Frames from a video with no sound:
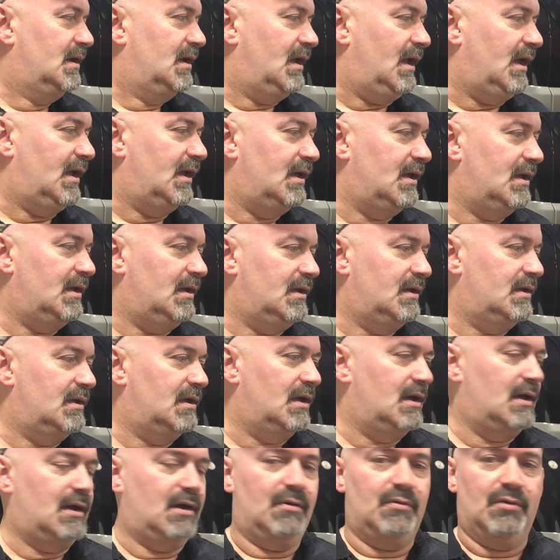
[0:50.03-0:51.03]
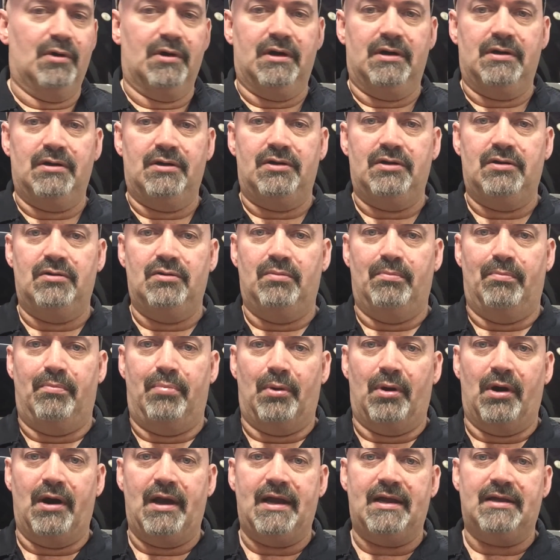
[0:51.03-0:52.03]
And uh, we're gonna do
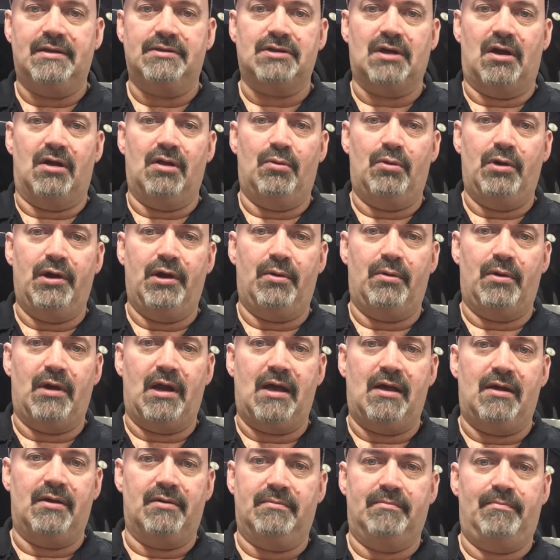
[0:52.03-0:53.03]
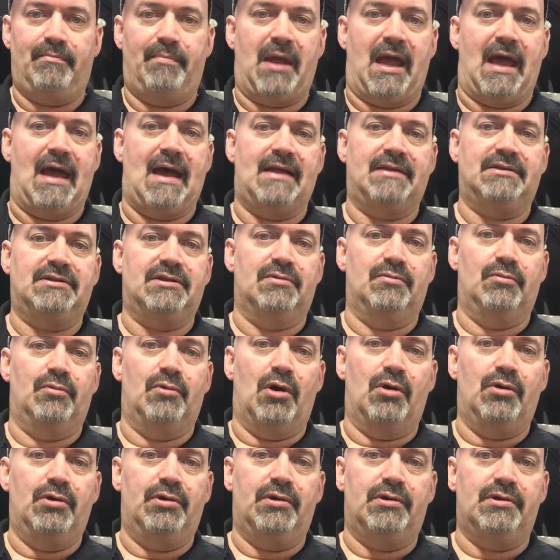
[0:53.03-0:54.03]
brakes all the way around, pads and
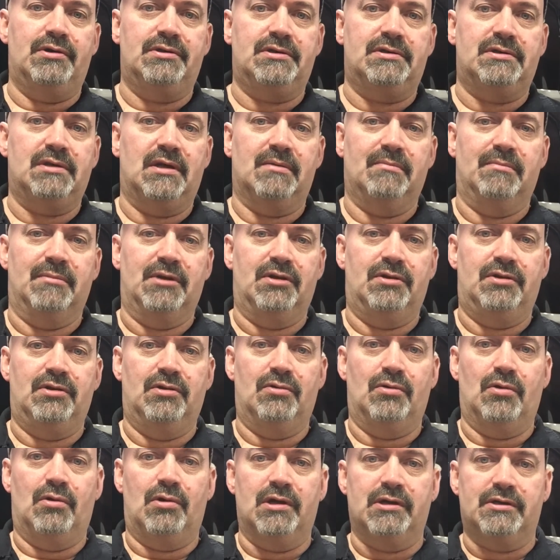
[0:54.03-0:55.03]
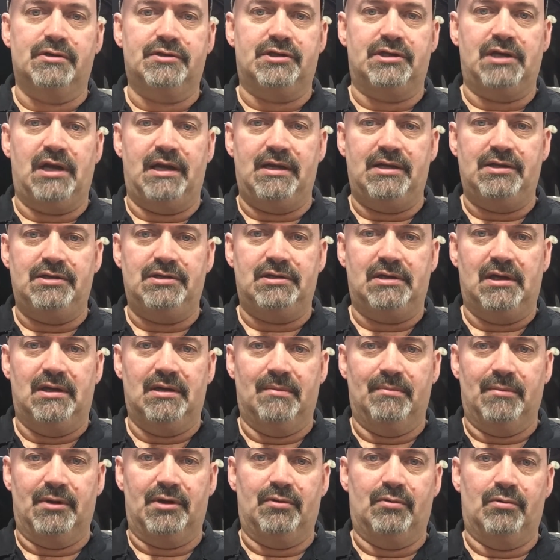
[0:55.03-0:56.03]
rotors. I'm gonna do an oil change.
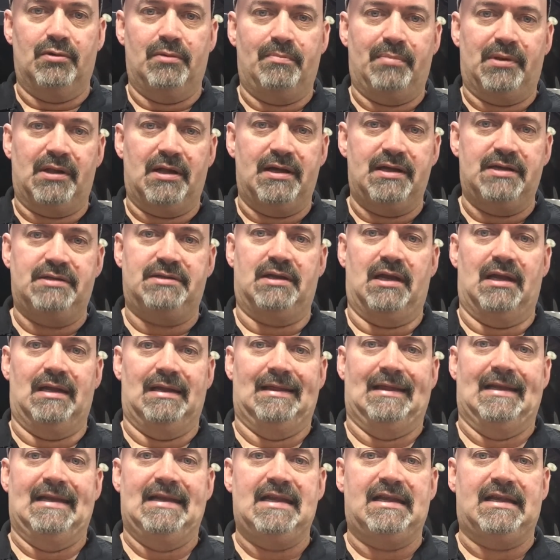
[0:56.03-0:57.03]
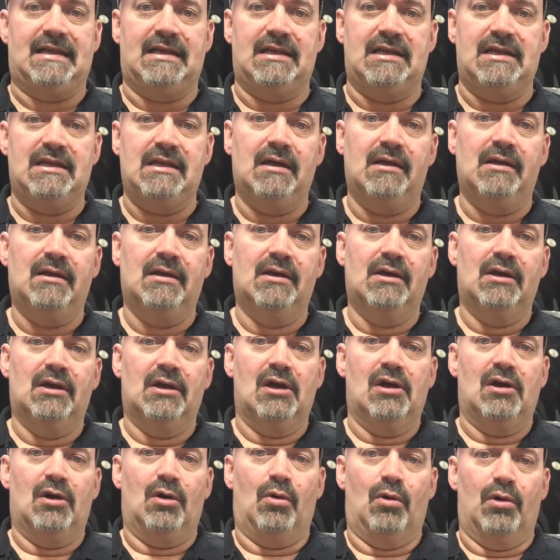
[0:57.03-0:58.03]
I'm gonna replace a leaky
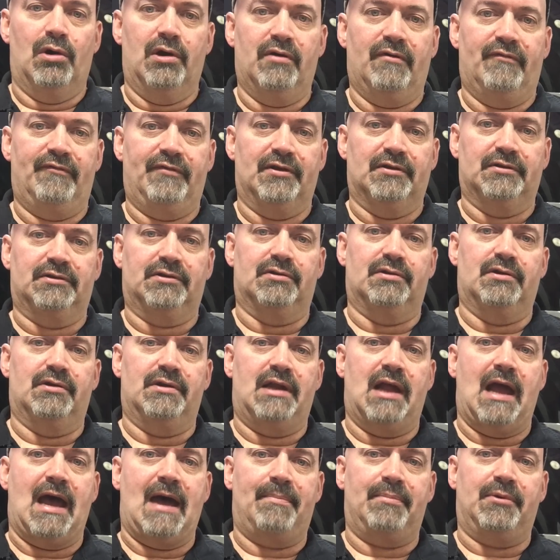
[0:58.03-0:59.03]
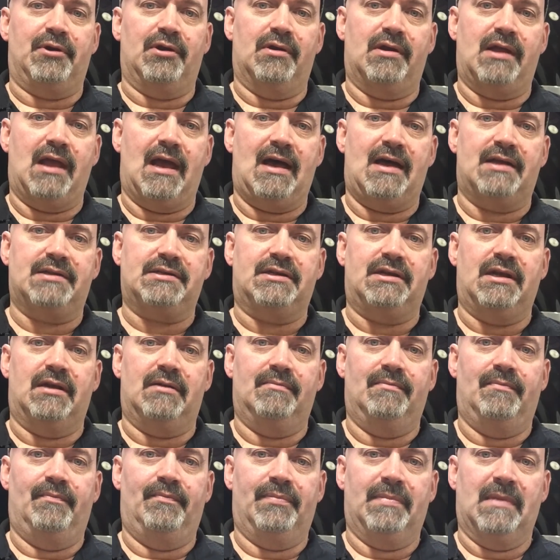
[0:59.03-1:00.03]
oil filter adapter gasket,
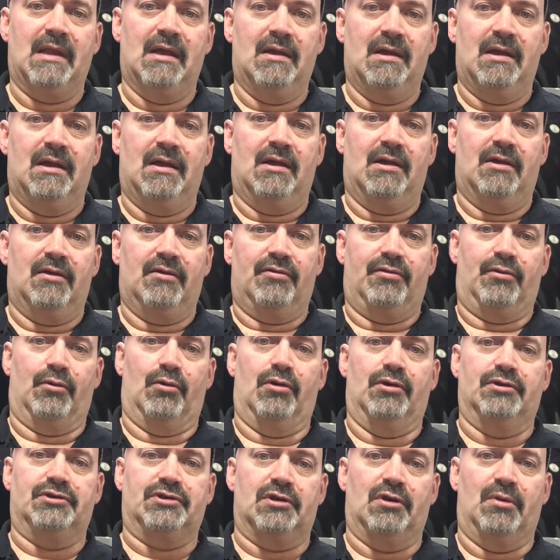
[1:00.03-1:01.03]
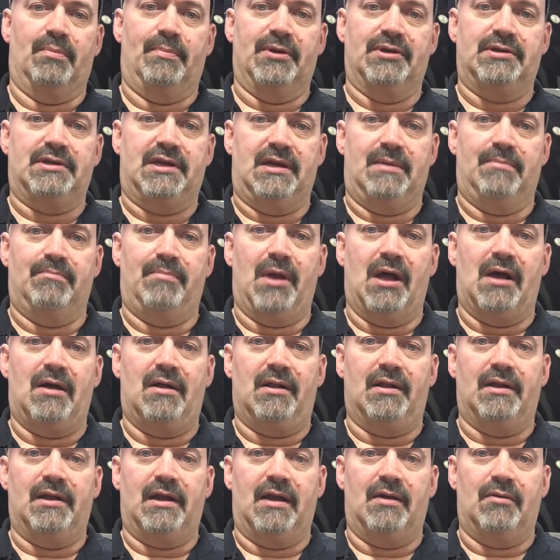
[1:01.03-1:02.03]
throw a serpentine
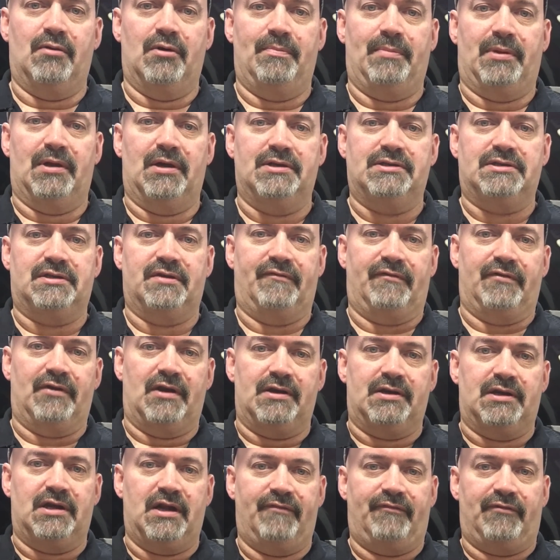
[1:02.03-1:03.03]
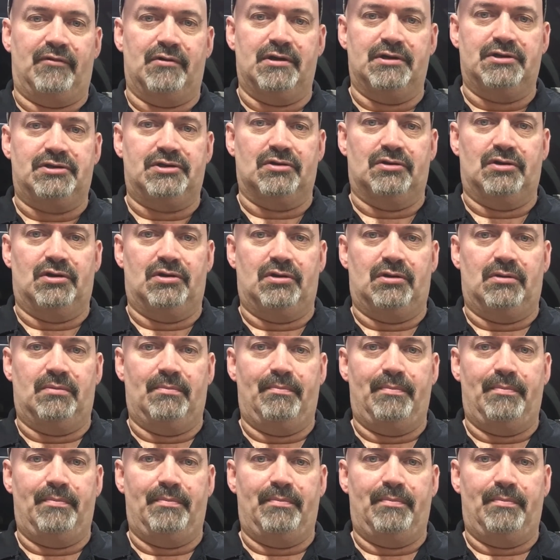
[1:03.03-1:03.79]
belt and replace the front differential